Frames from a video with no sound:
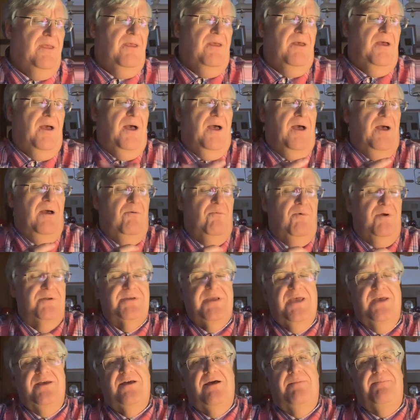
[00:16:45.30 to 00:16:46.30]
We'll
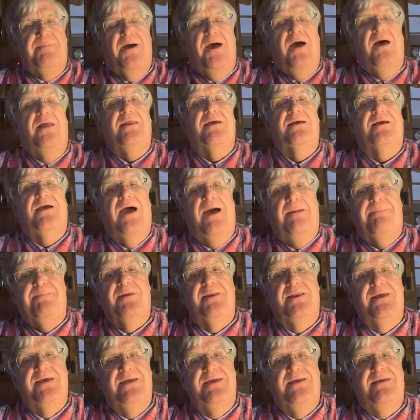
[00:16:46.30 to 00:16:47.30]
take up
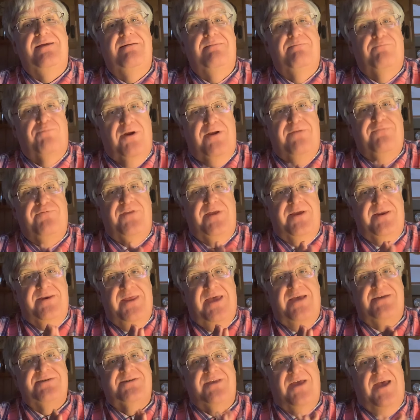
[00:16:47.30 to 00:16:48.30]
oligopoly briefly
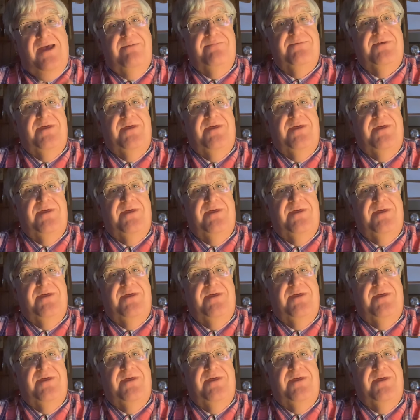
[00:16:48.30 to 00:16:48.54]
next time.